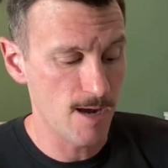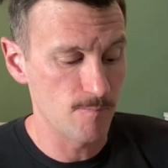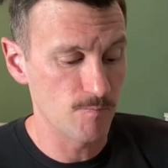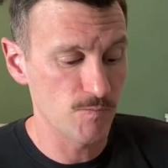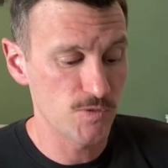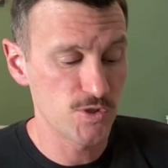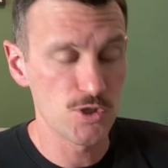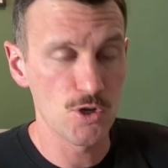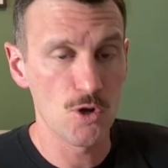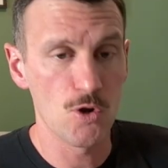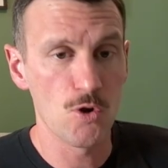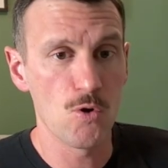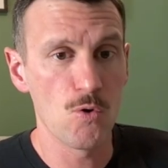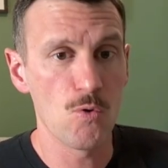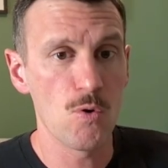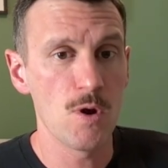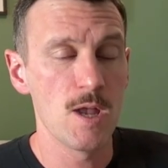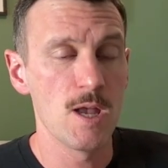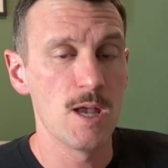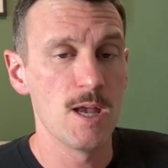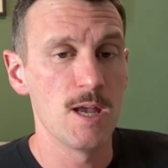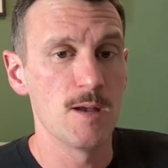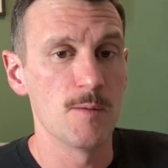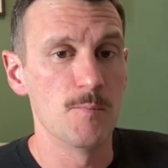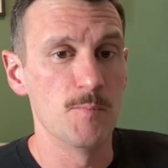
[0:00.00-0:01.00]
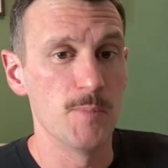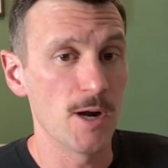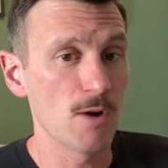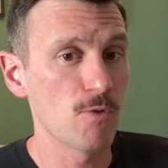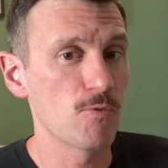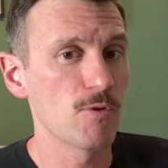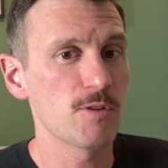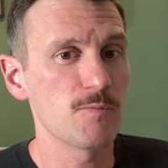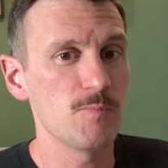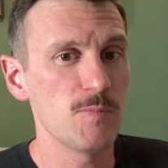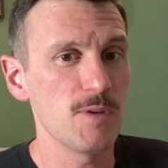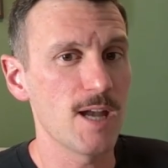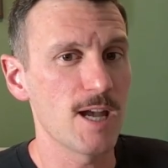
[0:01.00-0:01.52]
So bear
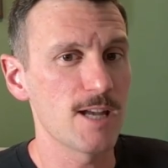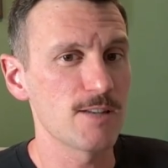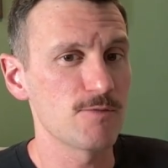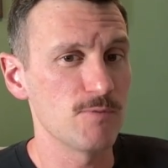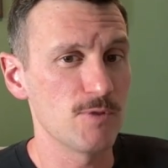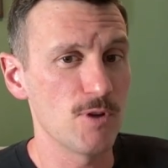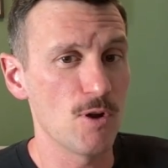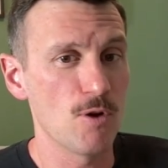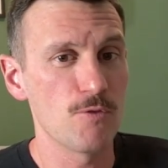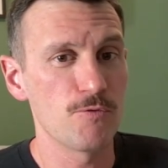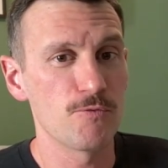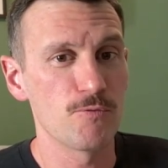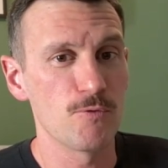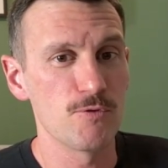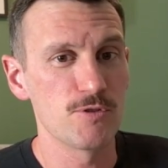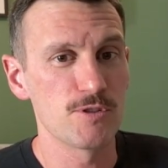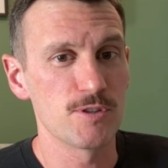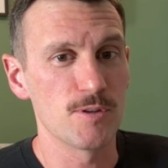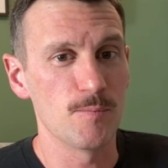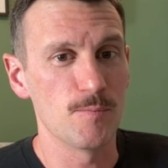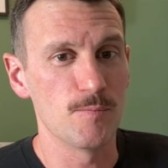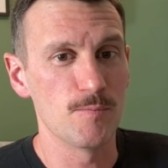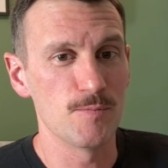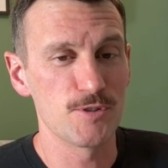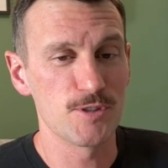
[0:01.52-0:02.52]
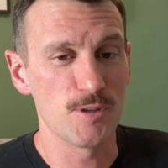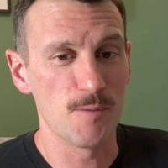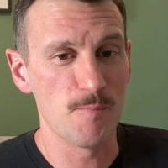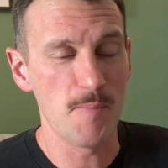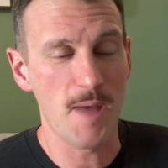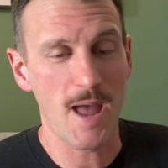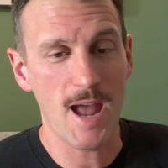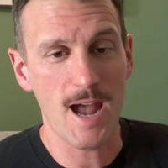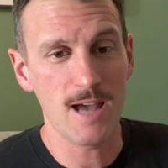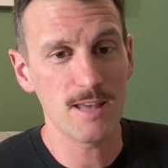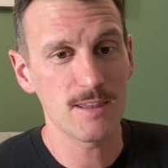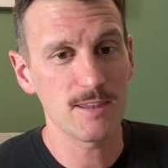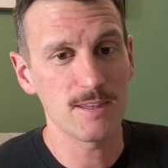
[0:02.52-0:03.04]
with me as we go through some
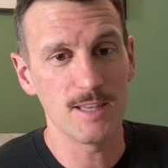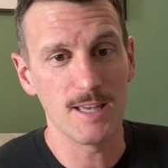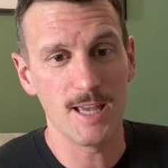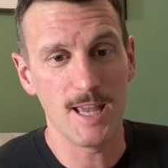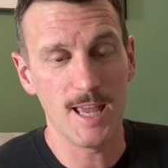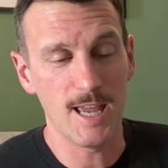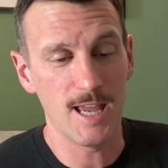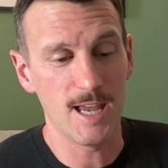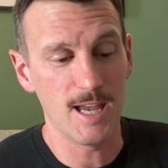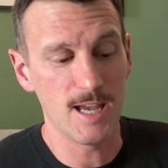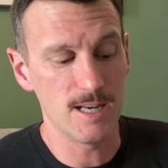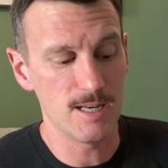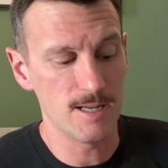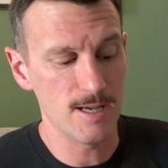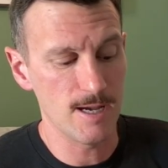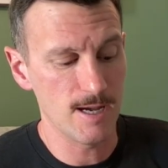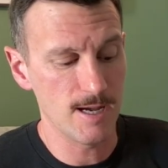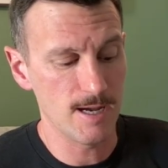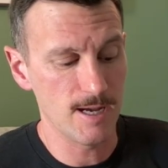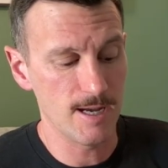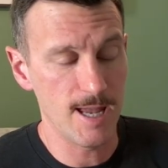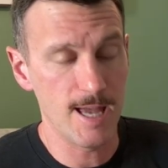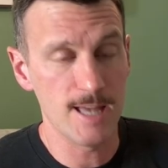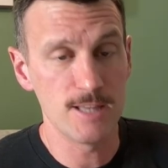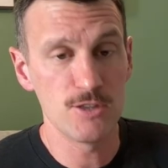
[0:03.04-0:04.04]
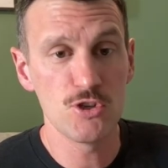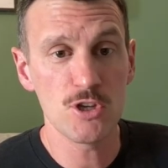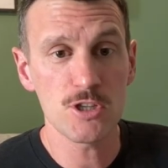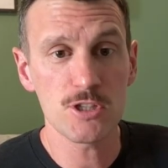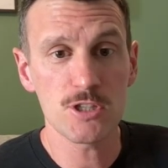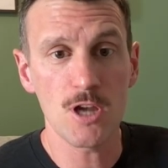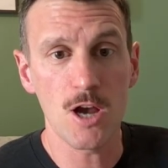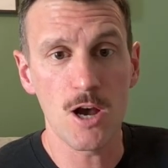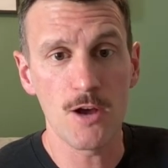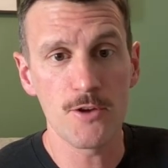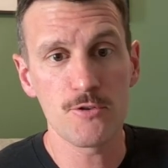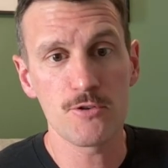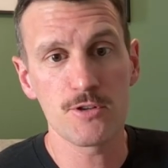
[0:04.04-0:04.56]
math, and just
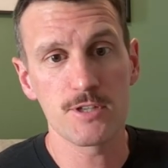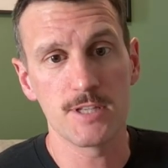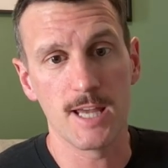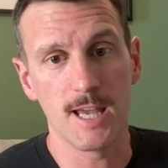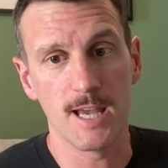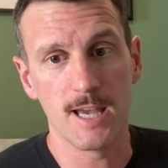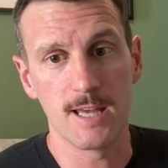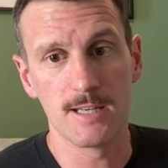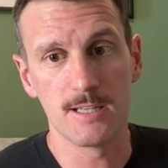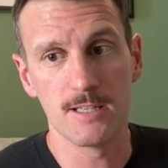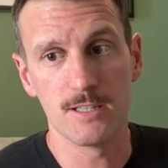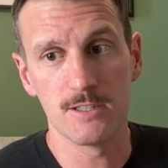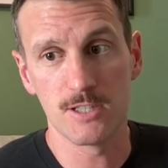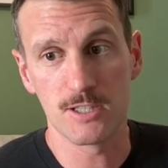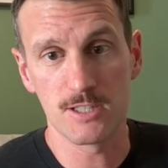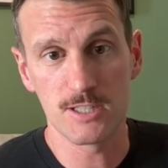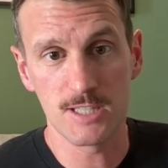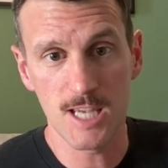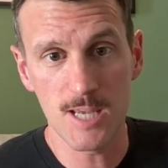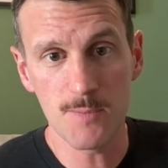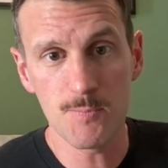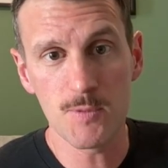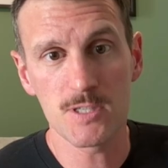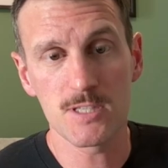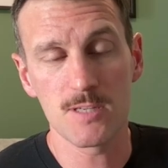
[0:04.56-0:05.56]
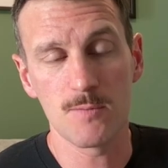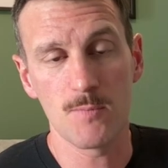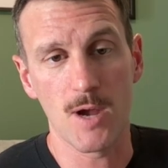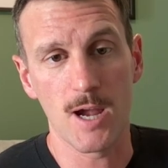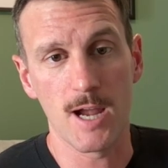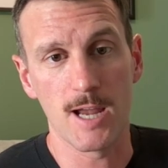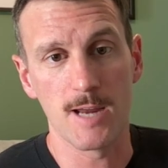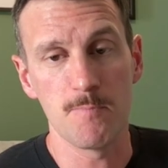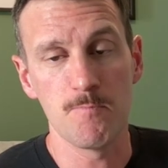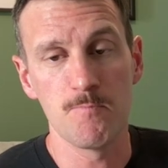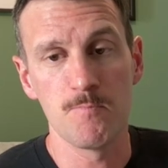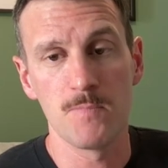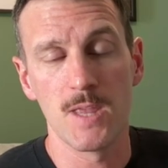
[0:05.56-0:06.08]
to understand, just keep this in
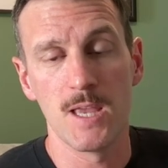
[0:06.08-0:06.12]
mind.